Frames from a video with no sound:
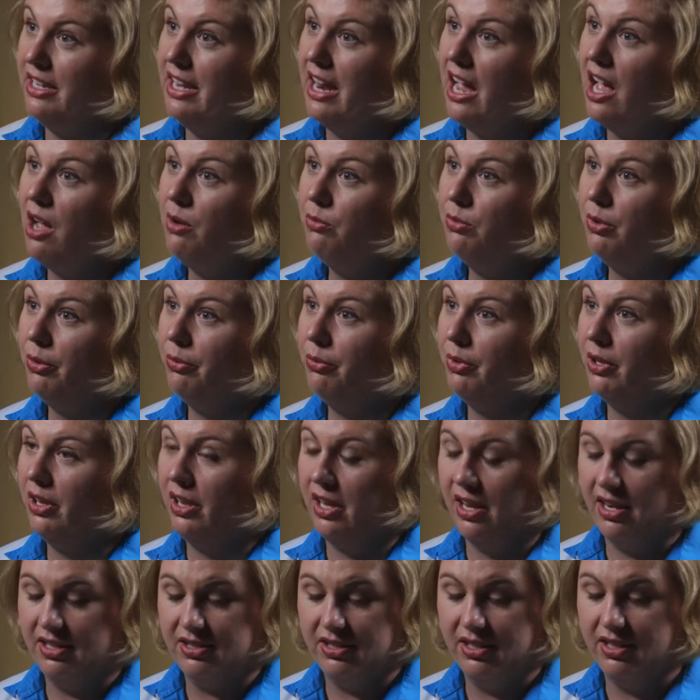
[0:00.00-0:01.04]
now we're
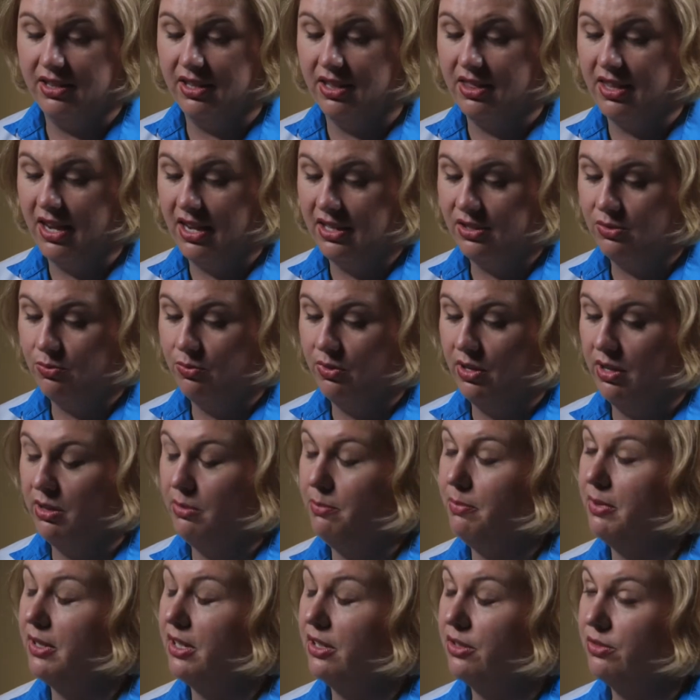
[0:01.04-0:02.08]
realizing that that's one of the
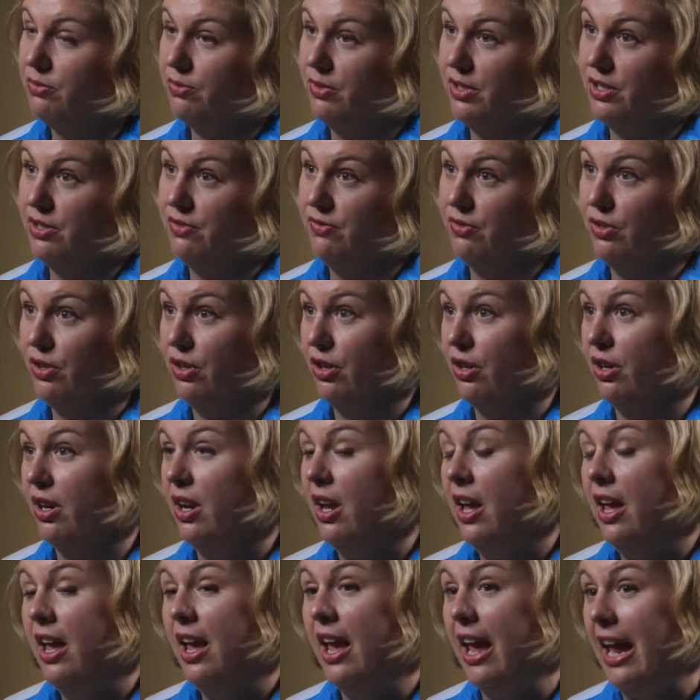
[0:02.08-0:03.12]
biggest risks for
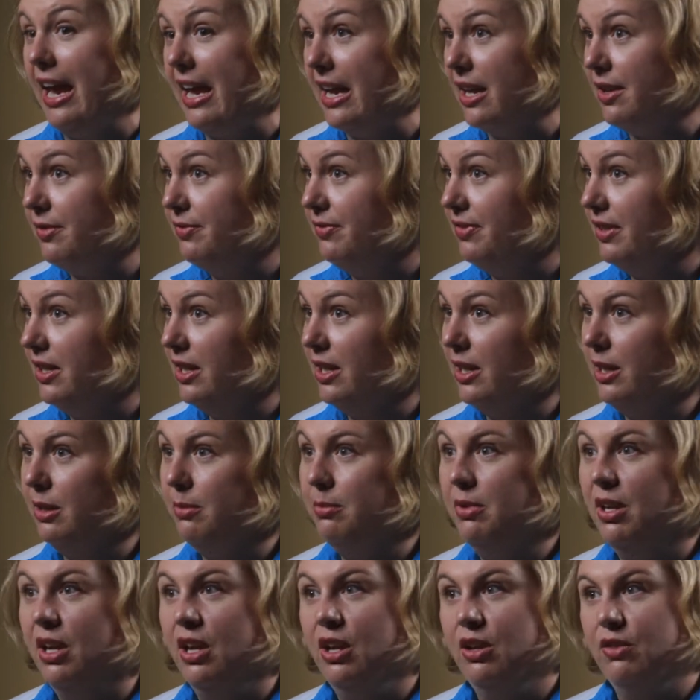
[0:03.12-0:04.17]
AFIB,